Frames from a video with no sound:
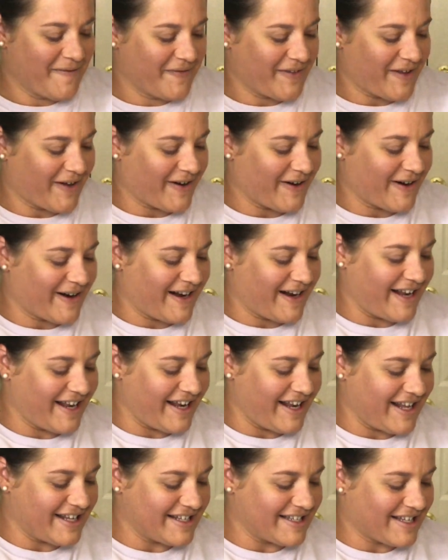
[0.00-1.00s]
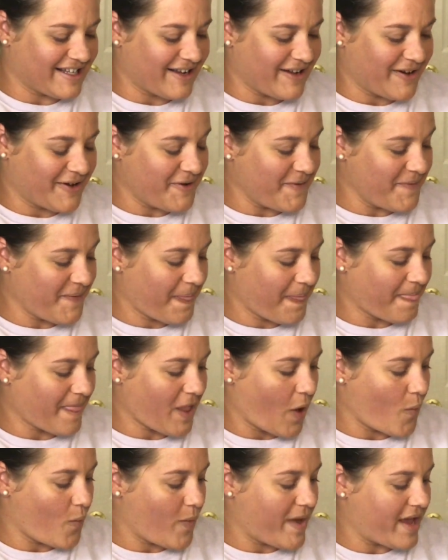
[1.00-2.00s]
Alrighty, so
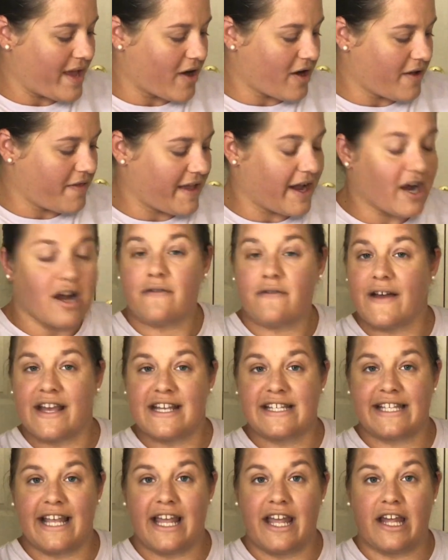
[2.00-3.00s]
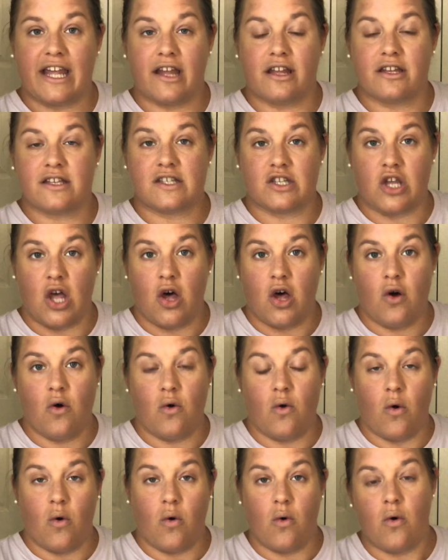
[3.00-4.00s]
we are there if I say
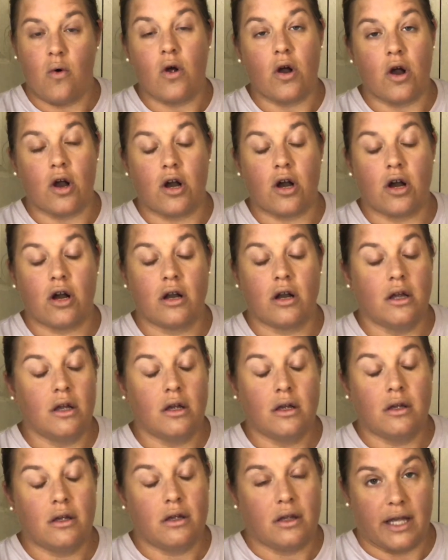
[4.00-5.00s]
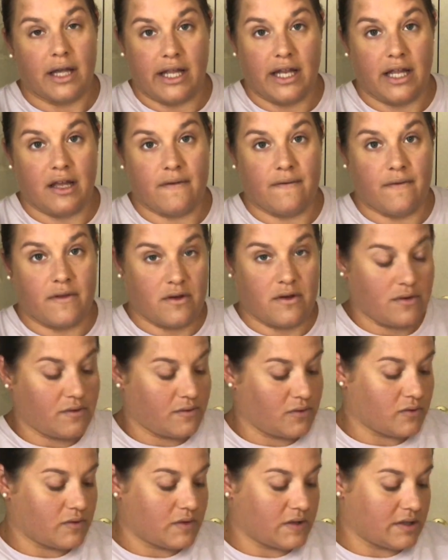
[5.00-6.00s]
so, or any of
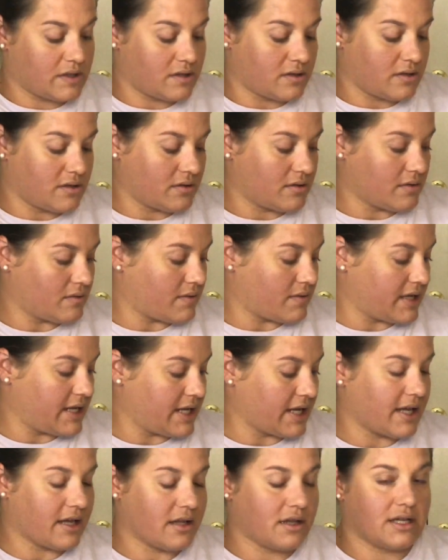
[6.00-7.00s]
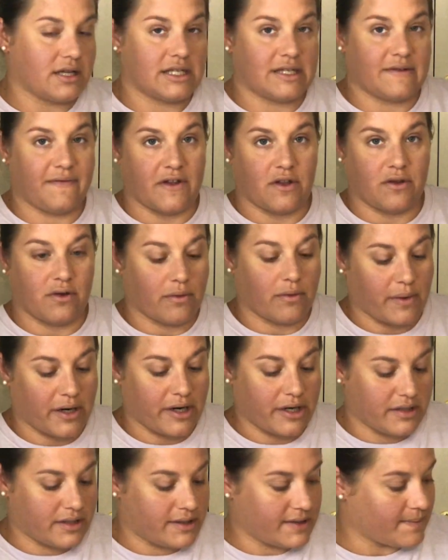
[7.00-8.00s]
those ridiculous filler
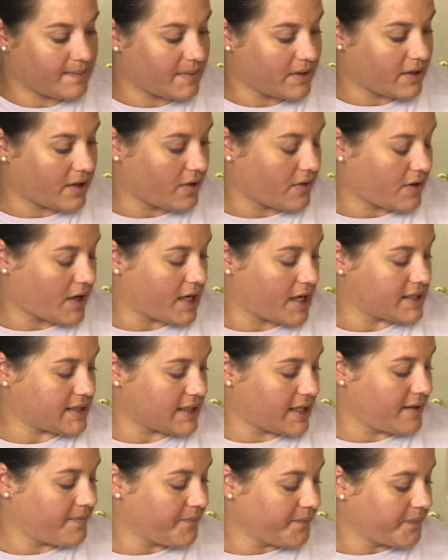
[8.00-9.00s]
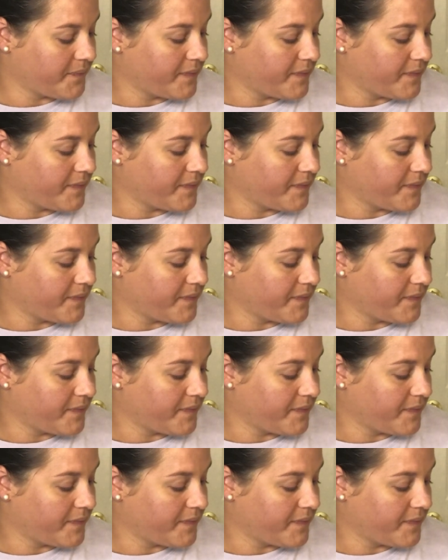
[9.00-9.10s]
words. I'm gonna go crazy.